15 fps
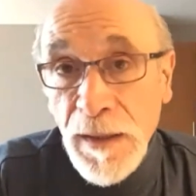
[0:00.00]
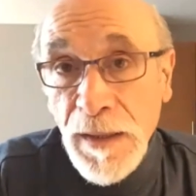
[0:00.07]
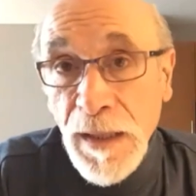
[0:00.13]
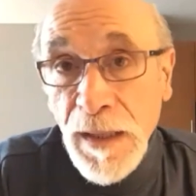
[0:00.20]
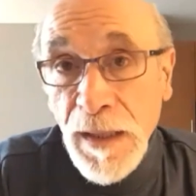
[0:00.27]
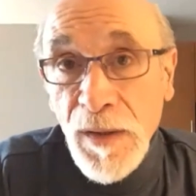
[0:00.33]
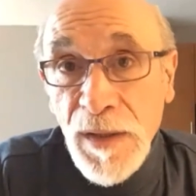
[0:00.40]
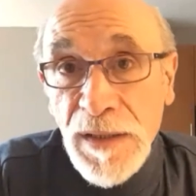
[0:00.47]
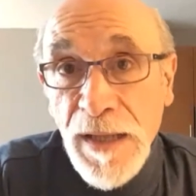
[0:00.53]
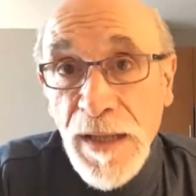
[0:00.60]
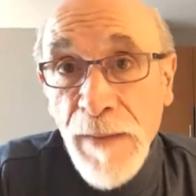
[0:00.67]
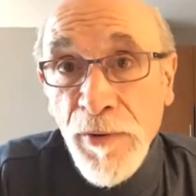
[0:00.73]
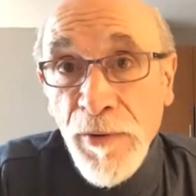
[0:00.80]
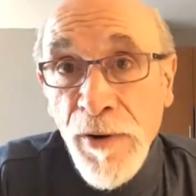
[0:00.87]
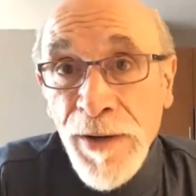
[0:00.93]
you know,
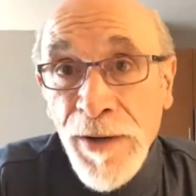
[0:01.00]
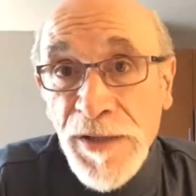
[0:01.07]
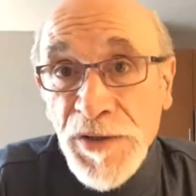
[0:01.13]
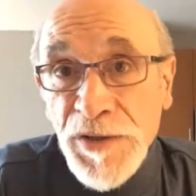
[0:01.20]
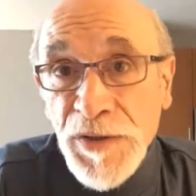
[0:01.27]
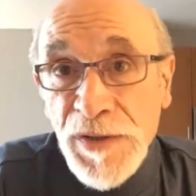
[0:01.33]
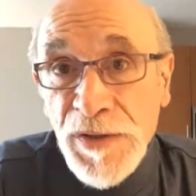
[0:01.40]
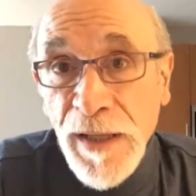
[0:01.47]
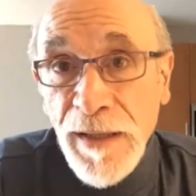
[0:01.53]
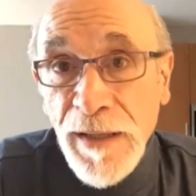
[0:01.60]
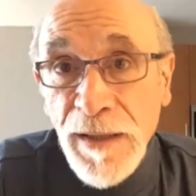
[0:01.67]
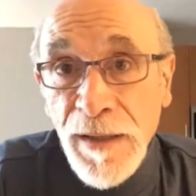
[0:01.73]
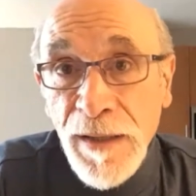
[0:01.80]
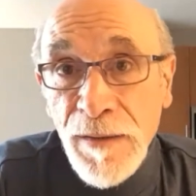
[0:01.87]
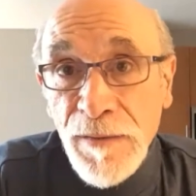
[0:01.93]
contemporary issues like,
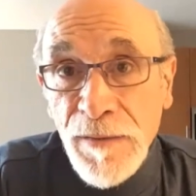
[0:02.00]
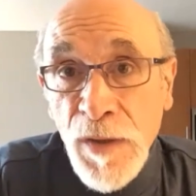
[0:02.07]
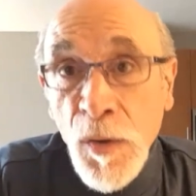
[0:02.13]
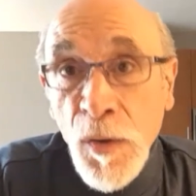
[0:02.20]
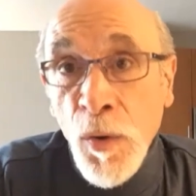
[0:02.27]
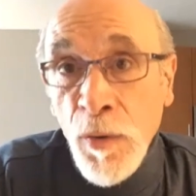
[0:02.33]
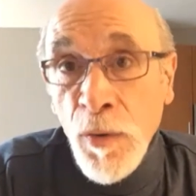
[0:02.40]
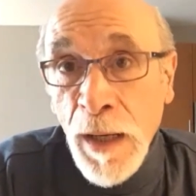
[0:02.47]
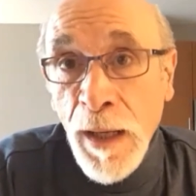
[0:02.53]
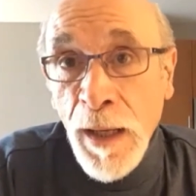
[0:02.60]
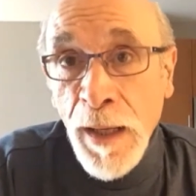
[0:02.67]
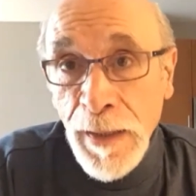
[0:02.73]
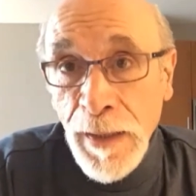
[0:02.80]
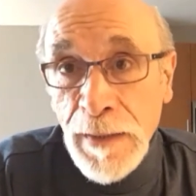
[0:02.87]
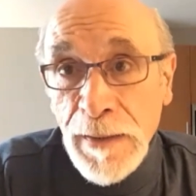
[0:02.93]
you know, the
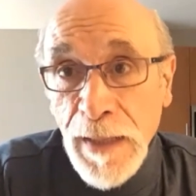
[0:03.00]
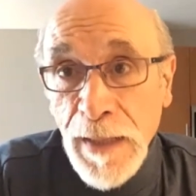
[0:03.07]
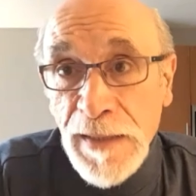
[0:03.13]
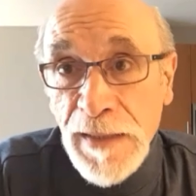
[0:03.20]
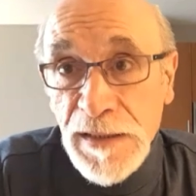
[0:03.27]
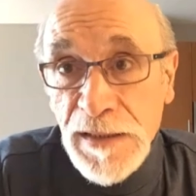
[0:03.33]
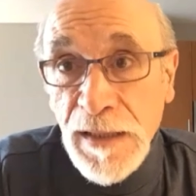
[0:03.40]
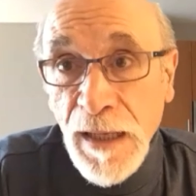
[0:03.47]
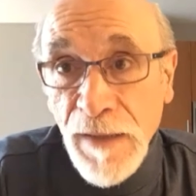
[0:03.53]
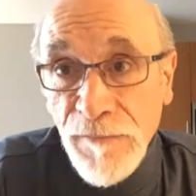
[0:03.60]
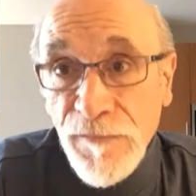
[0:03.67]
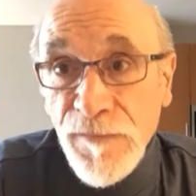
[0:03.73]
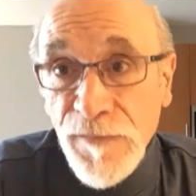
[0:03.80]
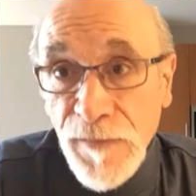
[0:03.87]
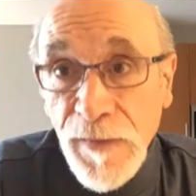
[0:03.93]
ori and, and
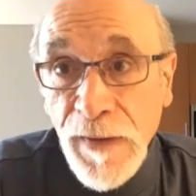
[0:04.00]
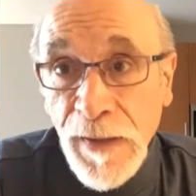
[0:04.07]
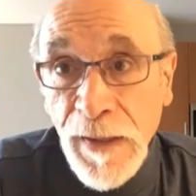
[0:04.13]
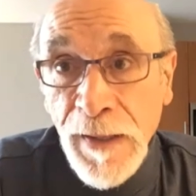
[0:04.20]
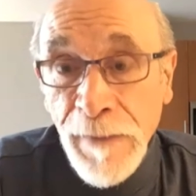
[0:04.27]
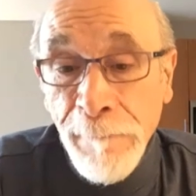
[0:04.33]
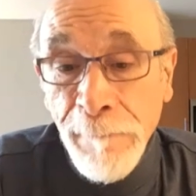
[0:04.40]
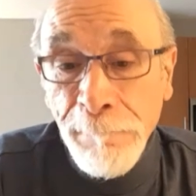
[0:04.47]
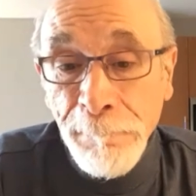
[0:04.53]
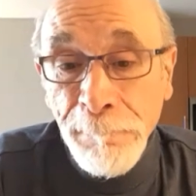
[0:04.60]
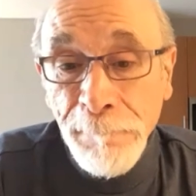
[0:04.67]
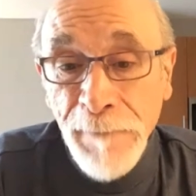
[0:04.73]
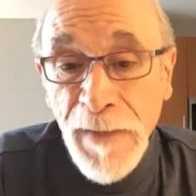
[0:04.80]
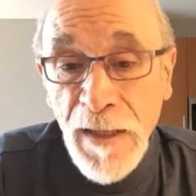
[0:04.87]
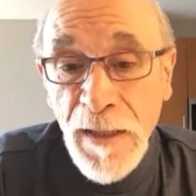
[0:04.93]
stuff. Um,
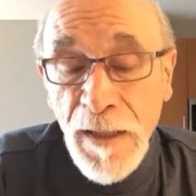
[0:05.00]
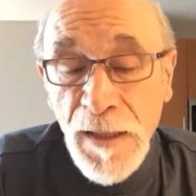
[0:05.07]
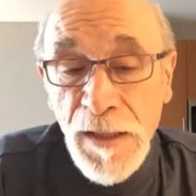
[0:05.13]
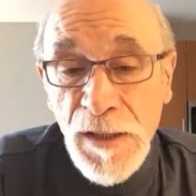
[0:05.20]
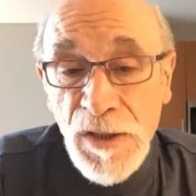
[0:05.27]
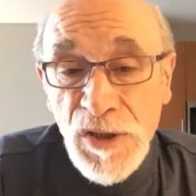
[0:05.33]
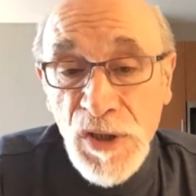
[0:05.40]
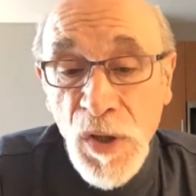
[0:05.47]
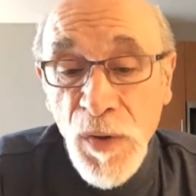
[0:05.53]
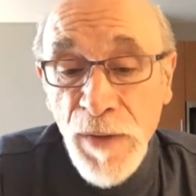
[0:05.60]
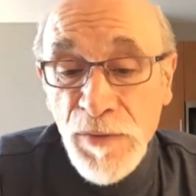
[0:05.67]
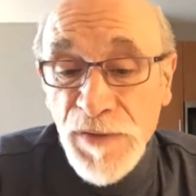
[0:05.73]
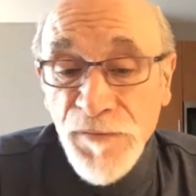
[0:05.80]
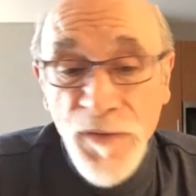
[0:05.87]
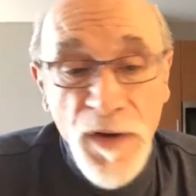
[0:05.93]
so it
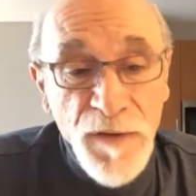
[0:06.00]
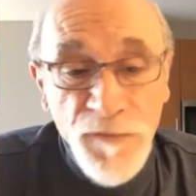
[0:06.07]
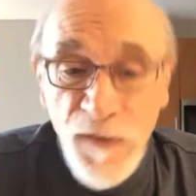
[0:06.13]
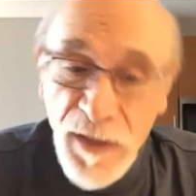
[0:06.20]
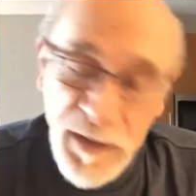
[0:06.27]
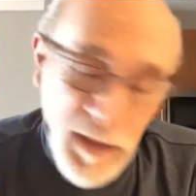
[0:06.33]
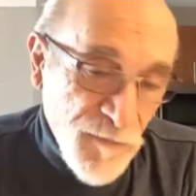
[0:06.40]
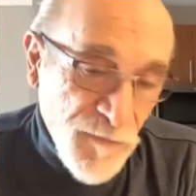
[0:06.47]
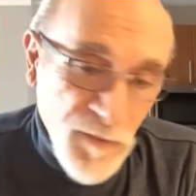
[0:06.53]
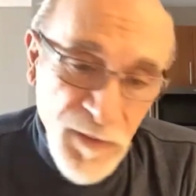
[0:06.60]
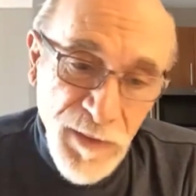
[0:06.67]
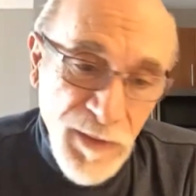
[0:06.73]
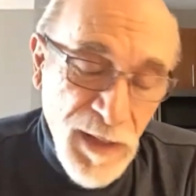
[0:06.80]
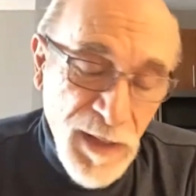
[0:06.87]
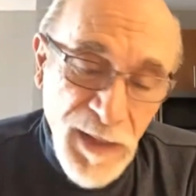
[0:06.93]
was very, very clever.
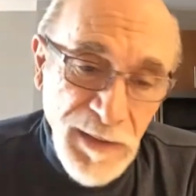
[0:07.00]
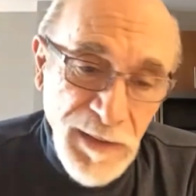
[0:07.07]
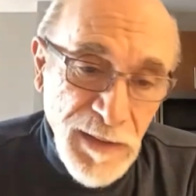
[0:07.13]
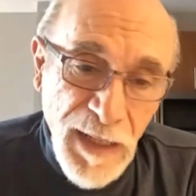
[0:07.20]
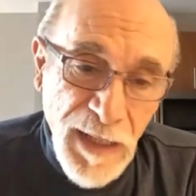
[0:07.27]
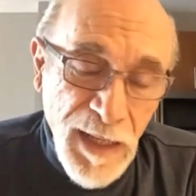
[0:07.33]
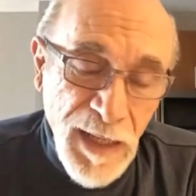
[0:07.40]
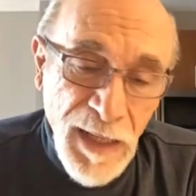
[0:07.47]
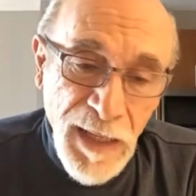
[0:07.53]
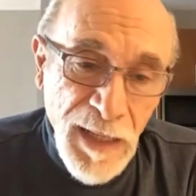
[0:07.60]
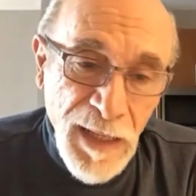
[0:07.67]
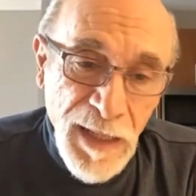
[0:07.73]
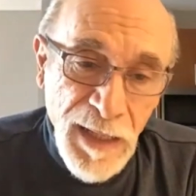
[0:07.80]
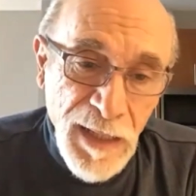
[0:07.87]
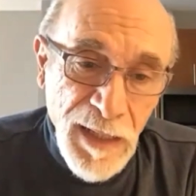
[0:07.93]
And, and
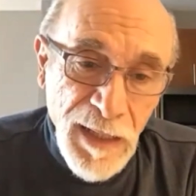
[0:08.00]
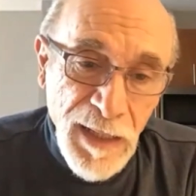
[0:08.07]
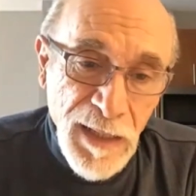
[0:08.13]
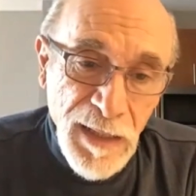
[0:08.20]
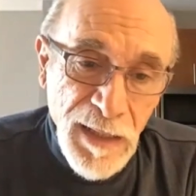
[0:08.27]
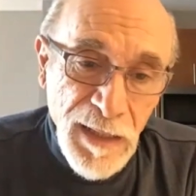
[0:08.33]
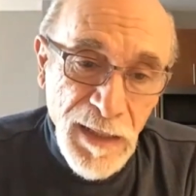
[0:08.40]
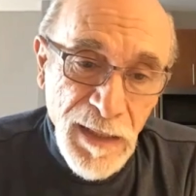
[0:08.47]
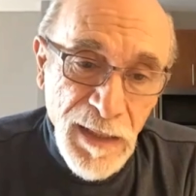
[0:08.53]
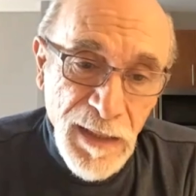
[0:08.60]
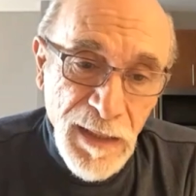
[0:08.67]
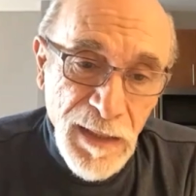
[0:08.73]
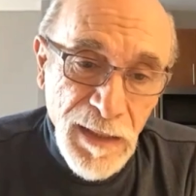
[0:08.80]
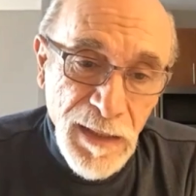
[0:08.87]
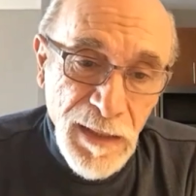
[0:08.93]
uh,
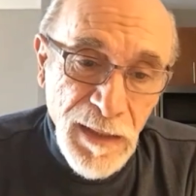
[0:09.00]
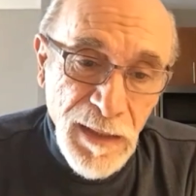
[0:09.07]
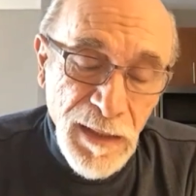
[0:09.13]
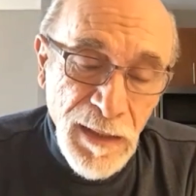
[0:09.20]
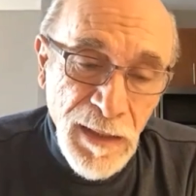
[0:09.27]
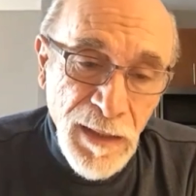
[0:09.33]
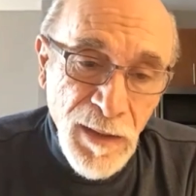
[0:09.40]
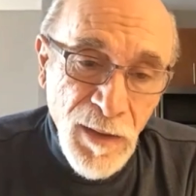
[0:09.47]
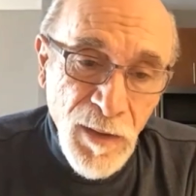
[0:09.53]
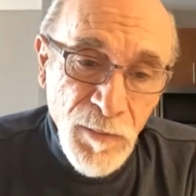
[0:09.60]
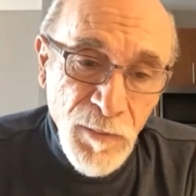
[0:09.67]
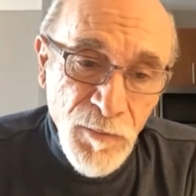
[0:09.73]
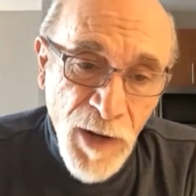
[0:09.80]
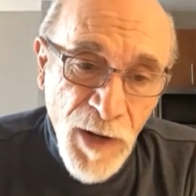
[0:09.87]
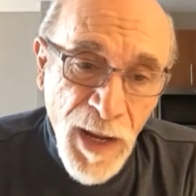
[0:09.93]
you know,
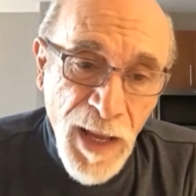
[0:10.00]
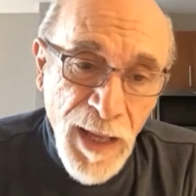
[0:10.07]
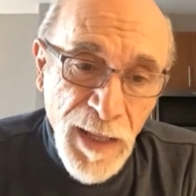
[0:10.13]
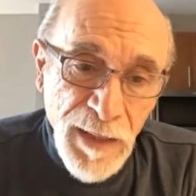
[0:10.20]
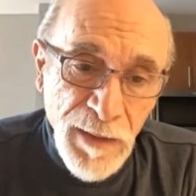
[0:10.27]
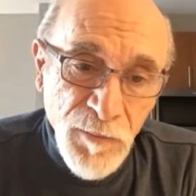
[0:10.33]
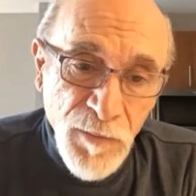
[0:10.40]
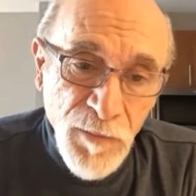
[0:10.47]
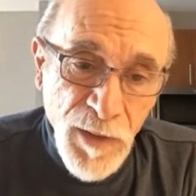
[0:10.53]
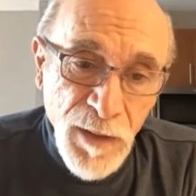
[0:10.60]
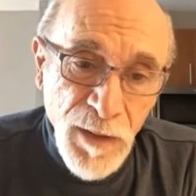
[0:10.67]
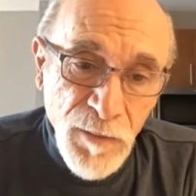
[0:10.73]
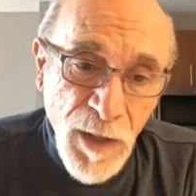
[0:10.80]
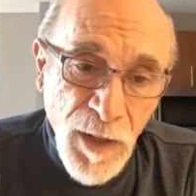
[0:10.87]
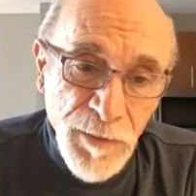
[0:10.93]
Brad and
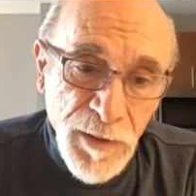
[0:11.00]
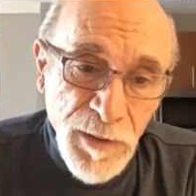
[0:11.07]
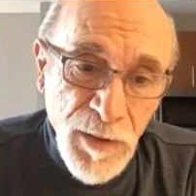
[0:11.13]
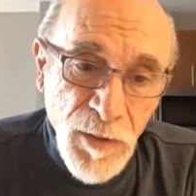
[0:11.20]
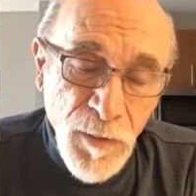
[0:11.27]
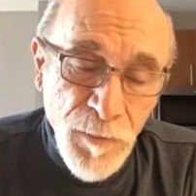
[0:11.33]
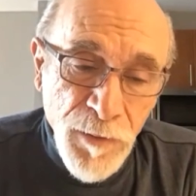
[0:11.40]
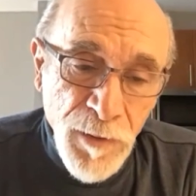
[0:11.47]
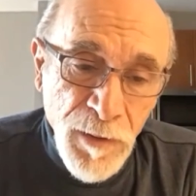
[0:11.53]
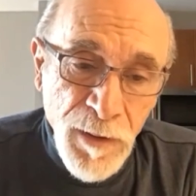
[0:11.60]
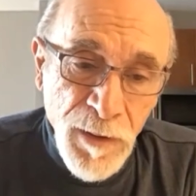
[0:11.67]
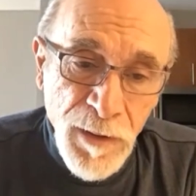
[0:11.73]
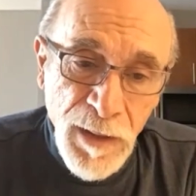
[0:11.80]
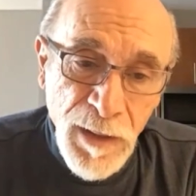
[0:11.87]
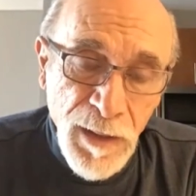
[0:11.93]
uh, Robert Cooper,
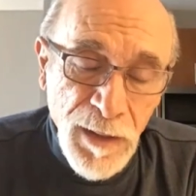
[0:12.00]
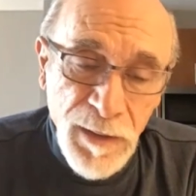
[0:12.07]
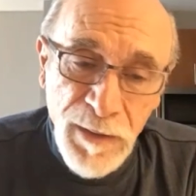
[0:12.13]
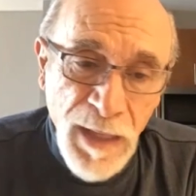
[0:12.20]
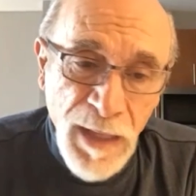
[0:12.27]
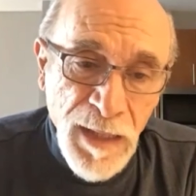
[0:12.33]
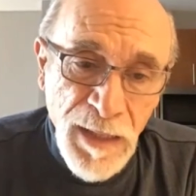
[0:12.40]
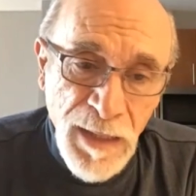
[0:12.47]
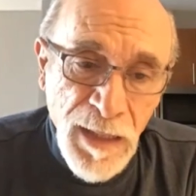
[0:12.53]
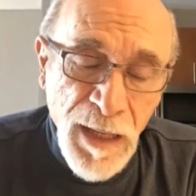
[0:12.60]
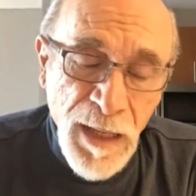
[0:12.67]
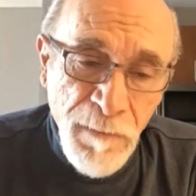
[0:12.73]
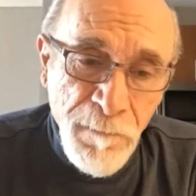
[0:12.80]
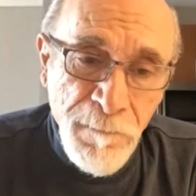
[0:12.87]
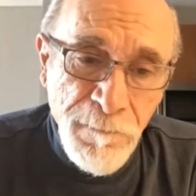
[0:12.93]
uh, they,
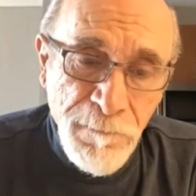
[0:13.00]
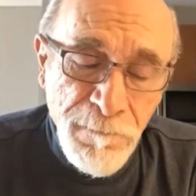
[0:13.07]
um,